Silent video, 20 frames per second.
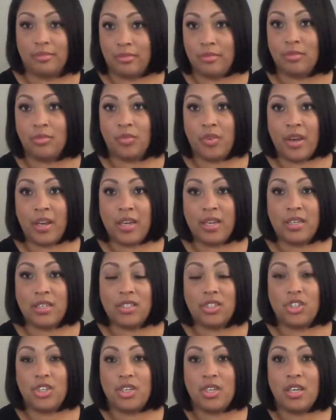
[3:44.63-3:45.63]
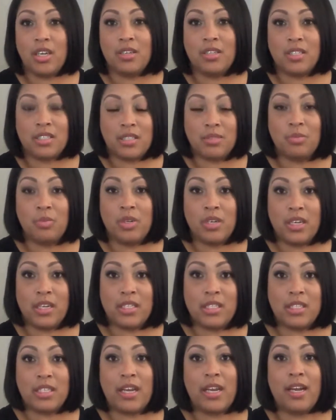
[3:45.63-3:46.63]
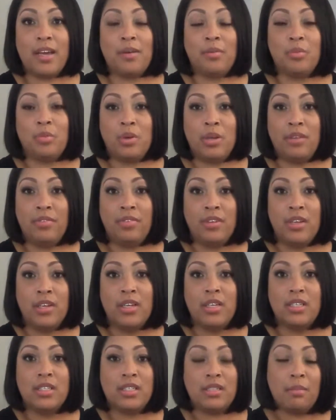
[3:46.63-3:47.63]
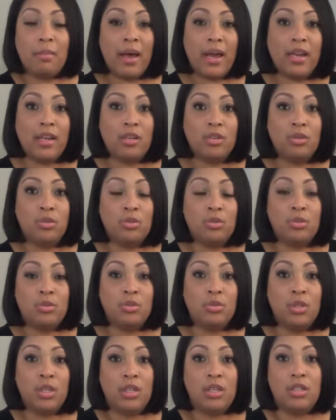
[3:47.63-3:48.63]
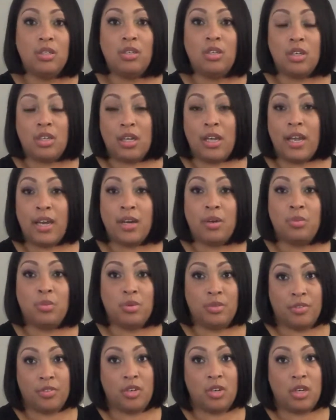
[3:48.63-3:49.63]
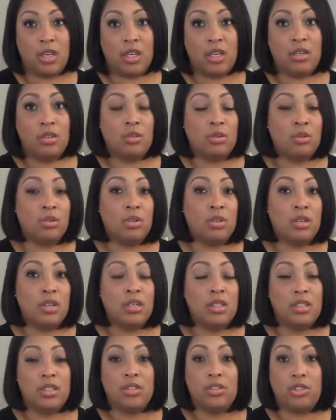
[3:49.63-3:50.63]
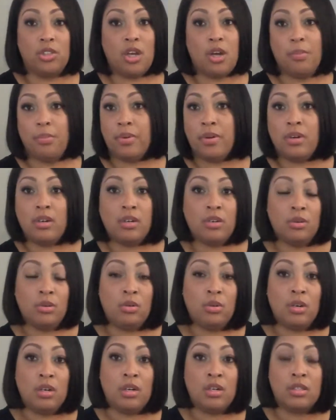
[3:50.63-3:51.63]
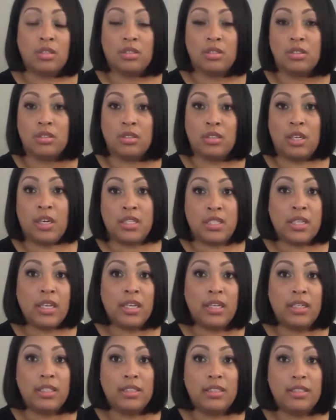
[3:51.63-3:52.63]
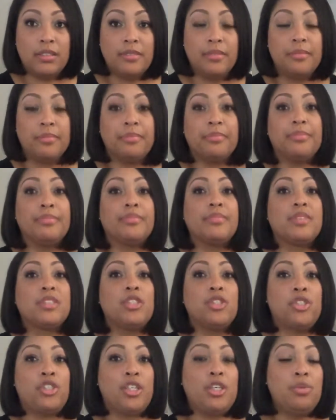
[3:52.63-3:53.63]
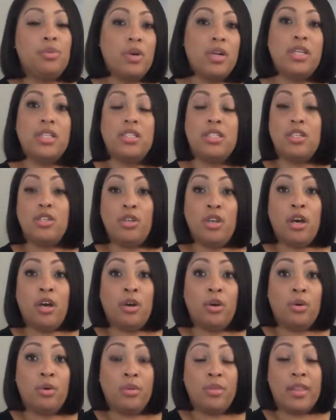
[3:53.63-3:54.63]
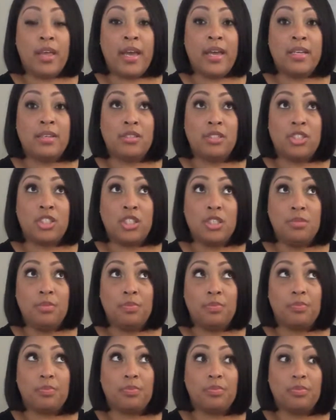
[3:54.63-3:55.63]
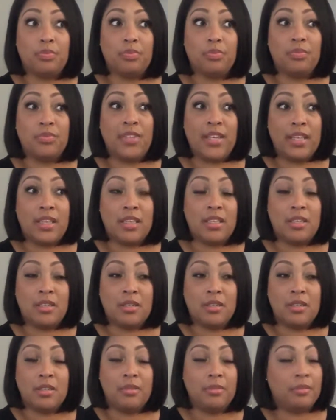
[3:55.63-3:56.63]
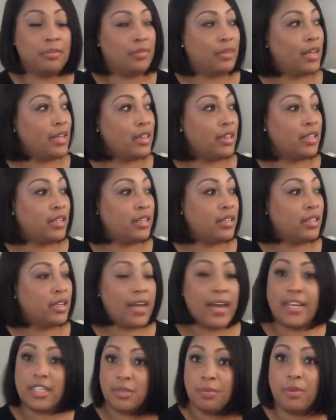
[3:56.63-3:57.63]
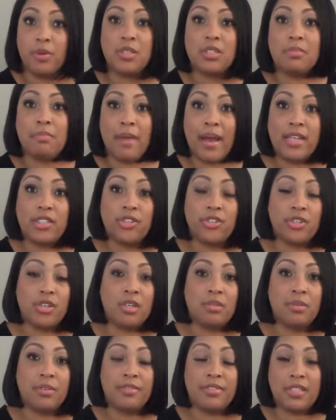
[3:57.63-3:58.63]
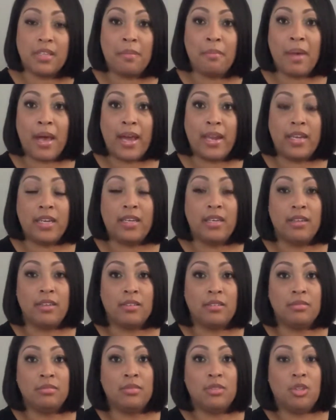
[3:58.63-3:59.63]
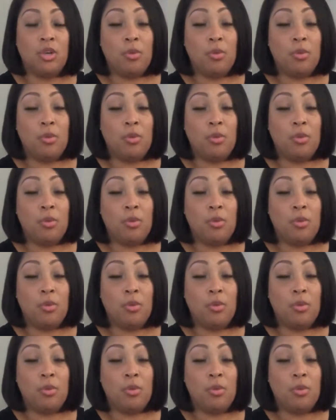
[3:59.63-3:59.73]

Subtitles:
right? She didn't want to get set up with somebody who looked like a wolf cookie or Chomper or Godzilla. She wanted to know that the experts matched her with somebody who